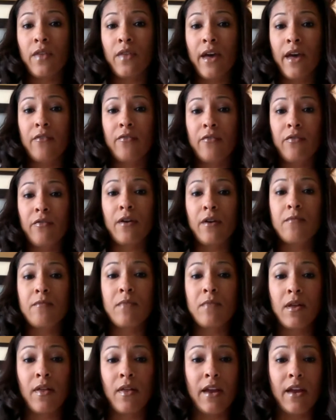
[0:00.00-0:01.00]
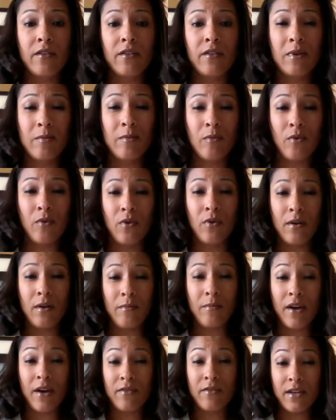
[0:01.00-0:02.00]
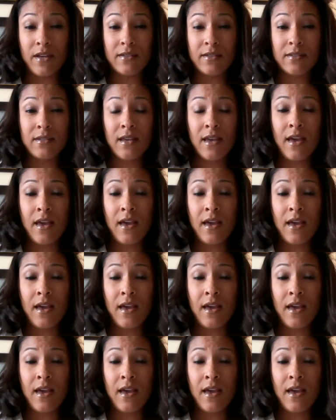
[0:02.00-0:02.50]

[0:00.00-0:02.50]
that from a lot of the people above us